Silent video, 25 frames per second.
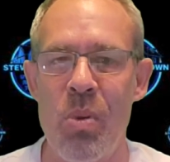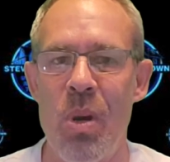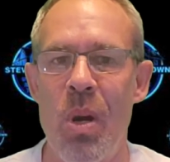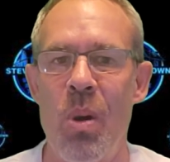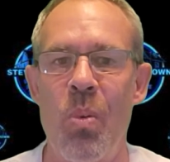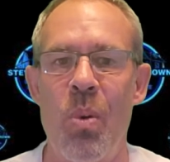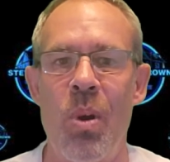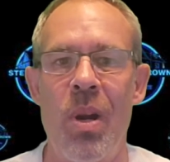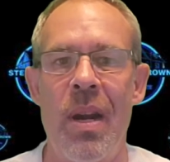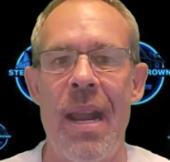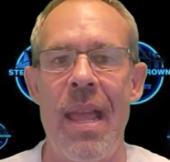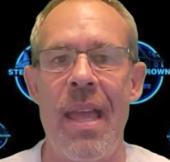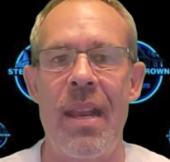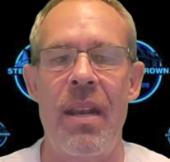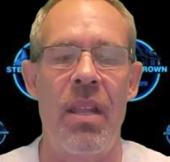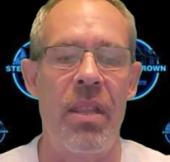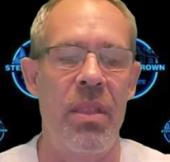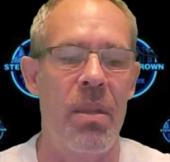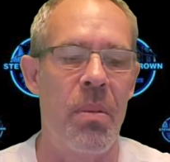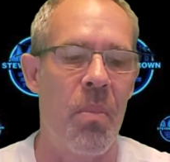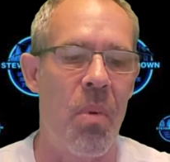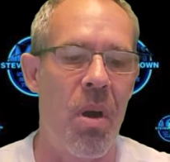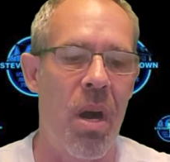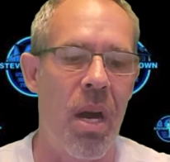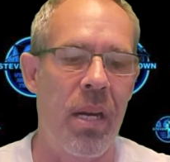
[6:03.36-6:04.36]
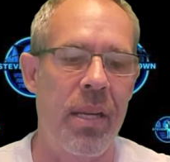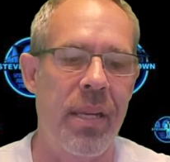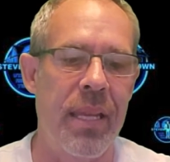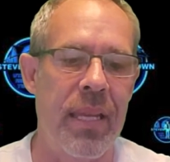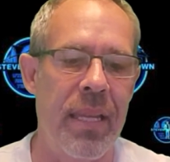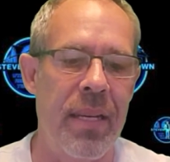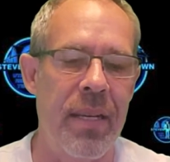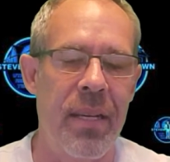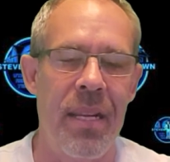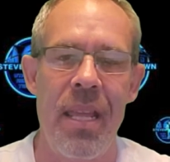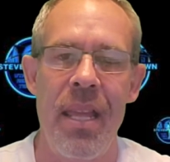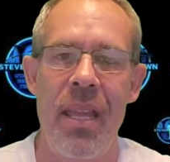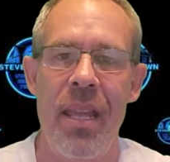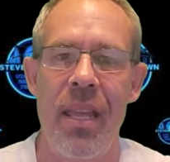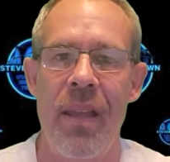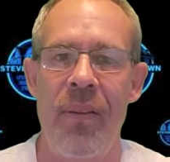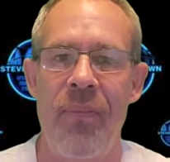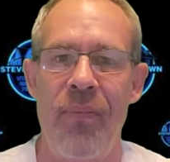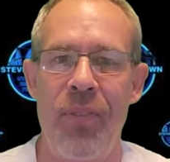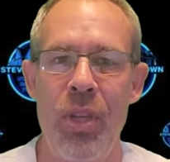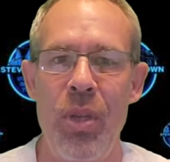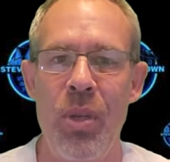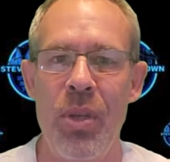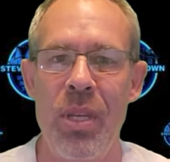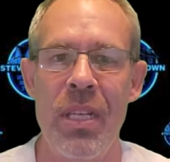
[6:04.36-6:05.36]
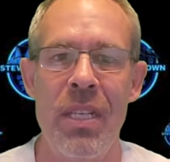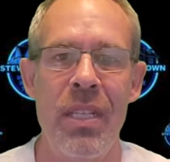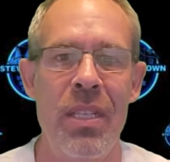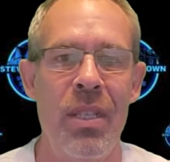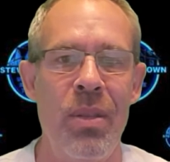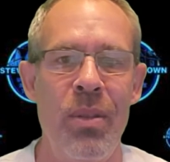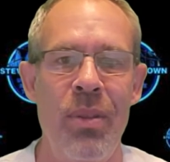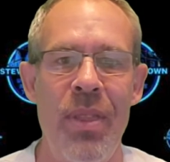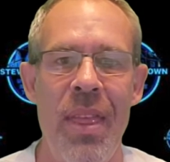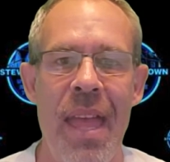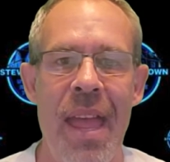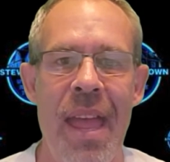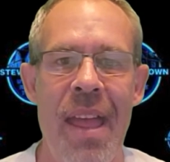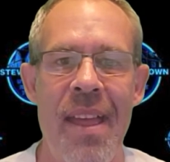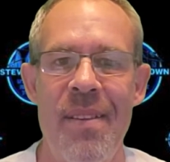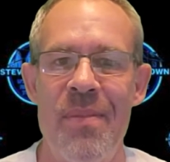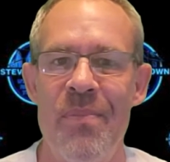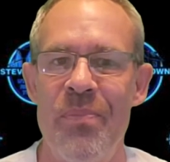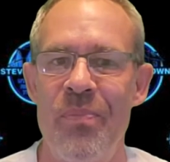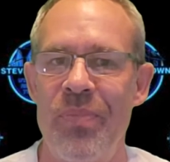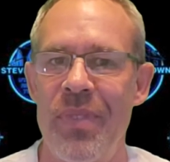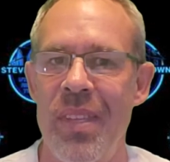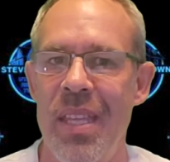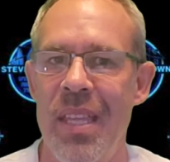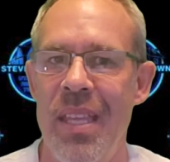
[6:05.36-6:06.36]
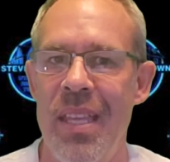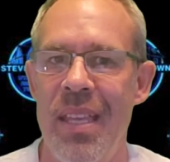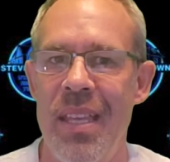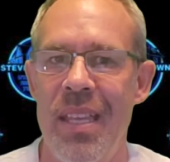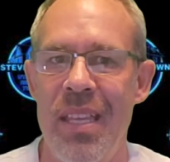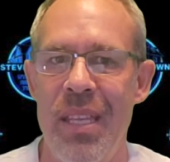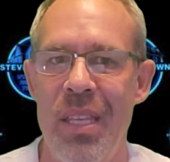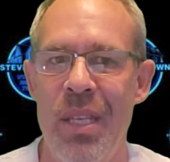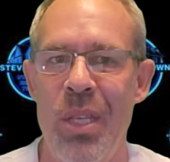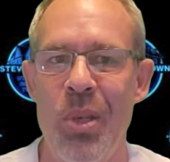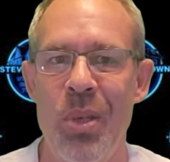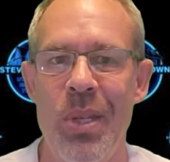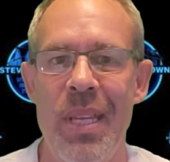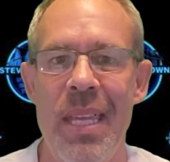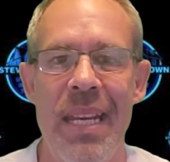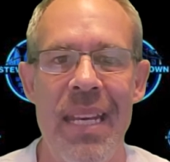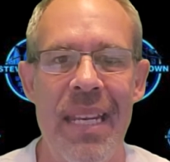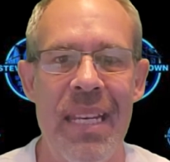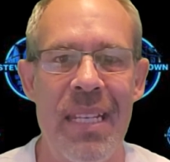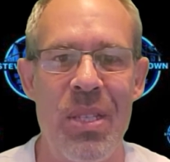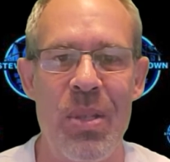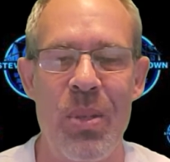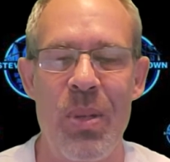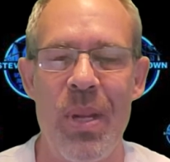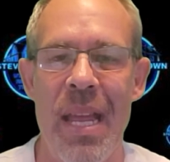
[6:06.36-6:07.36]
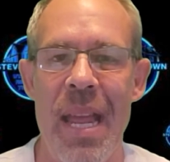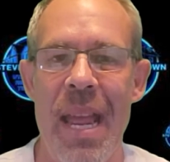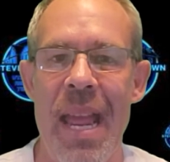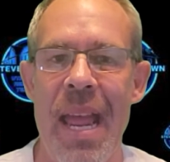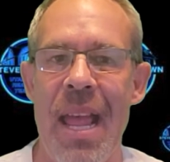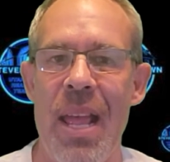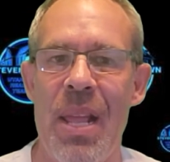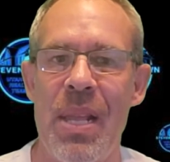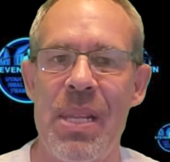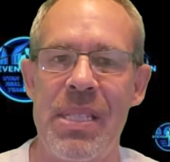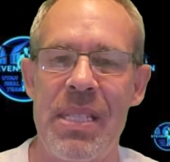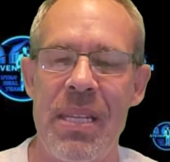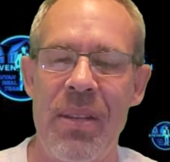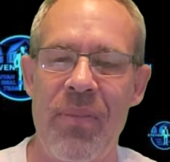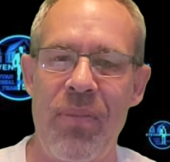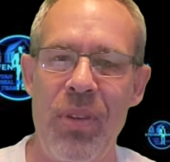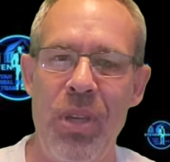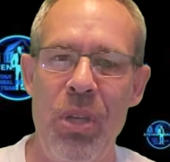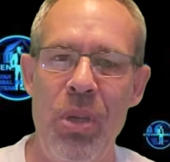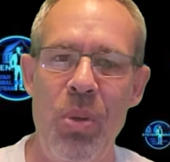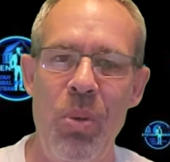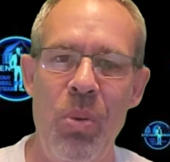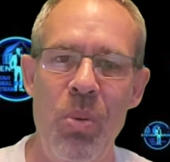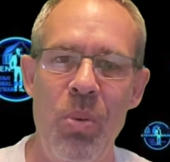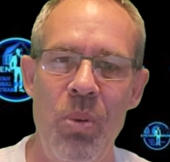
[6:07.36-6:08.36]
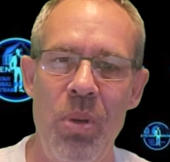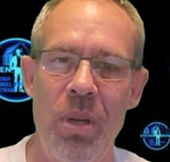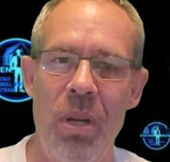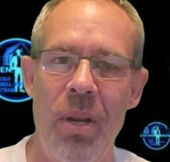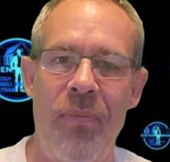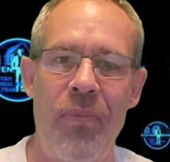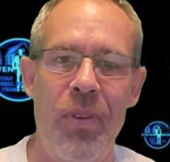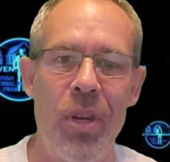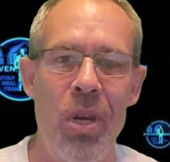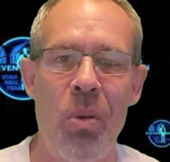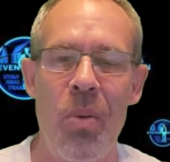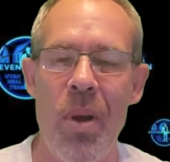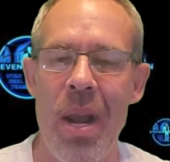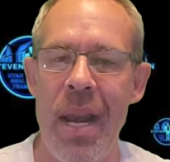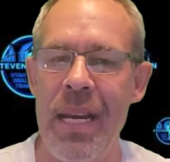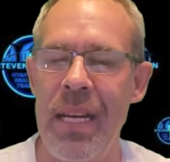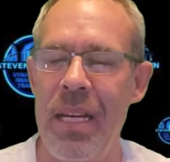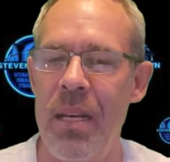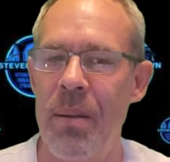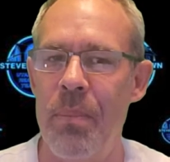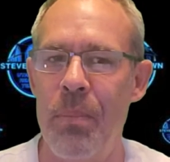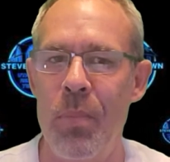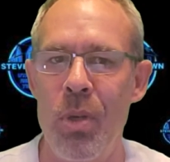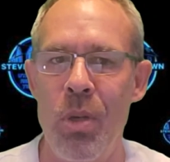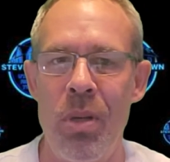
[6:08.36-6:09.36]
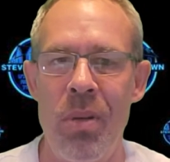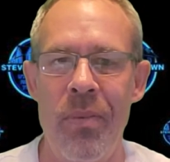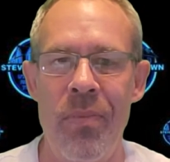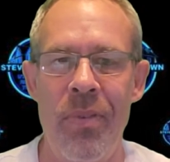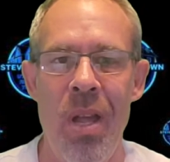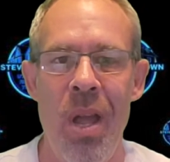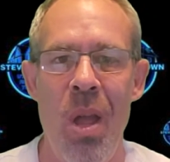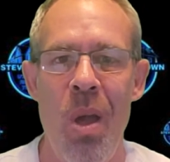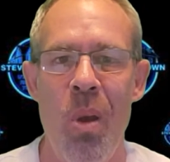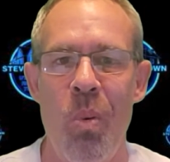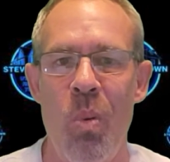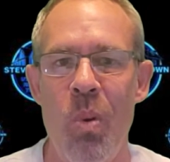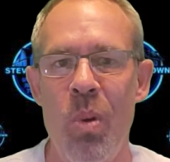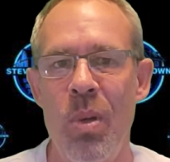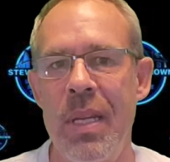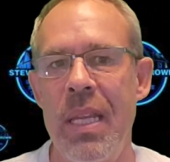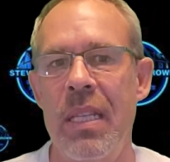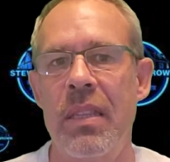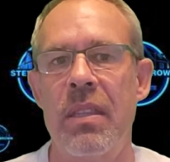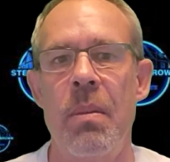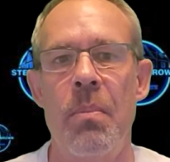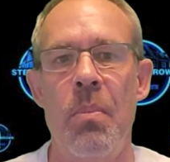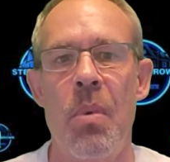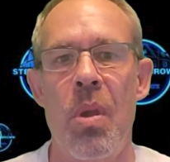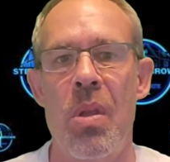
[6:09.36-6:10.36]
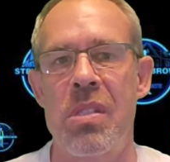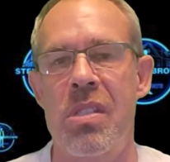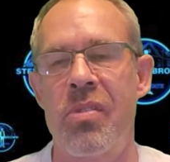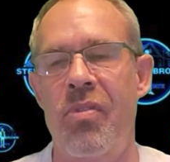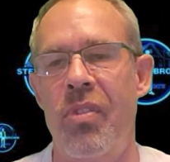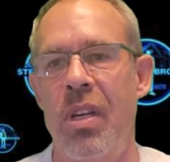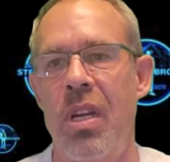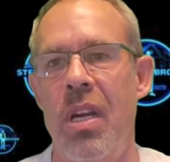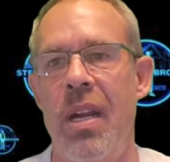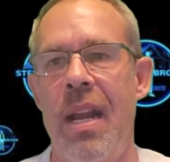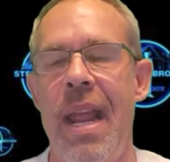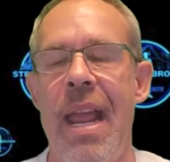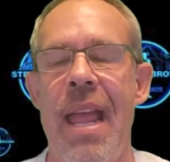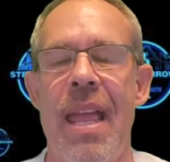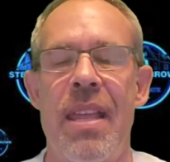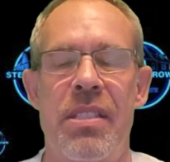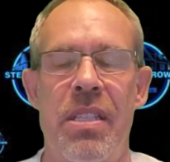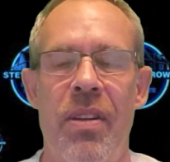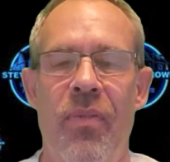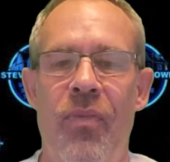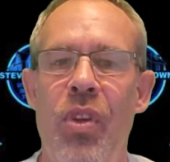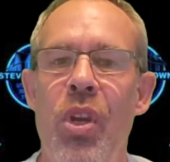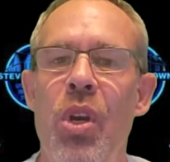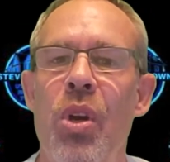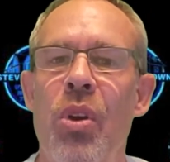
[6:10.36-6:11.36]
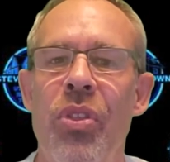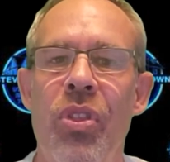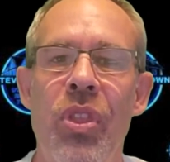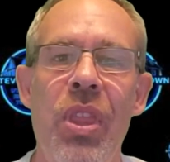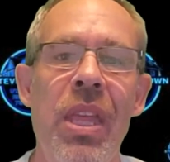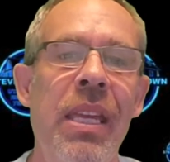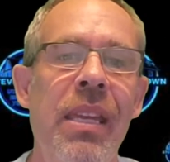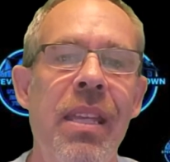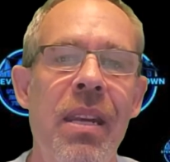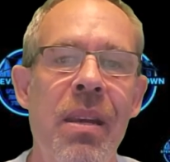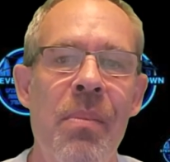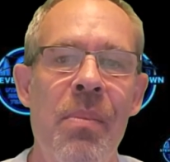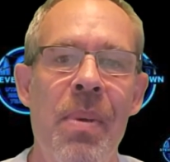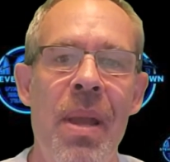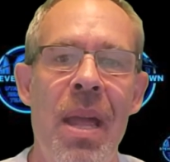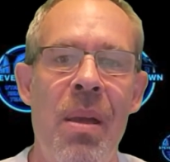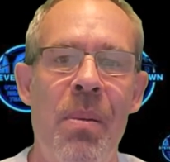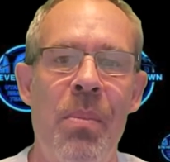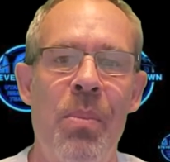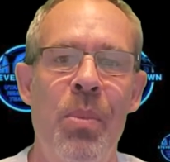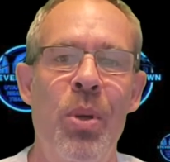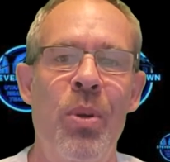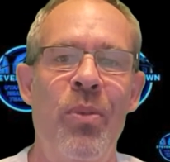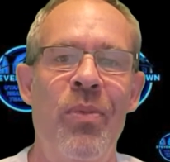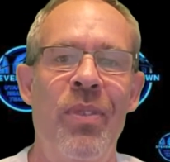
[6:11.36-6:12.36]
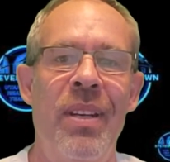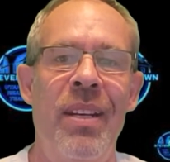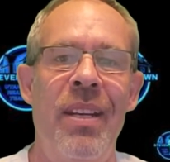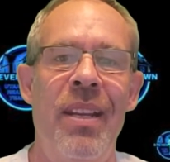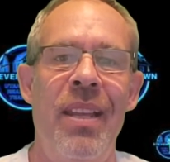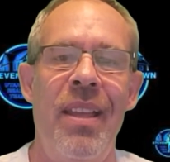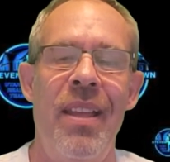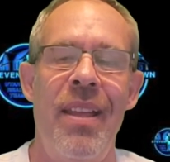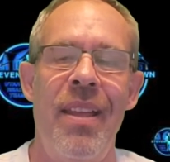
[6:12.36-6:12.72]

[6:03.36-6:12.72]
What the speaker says: where we're at on the market. If you can do that, you'll get into a house. If you're ready to move, we'll get the most for your house. If you're thinking about moving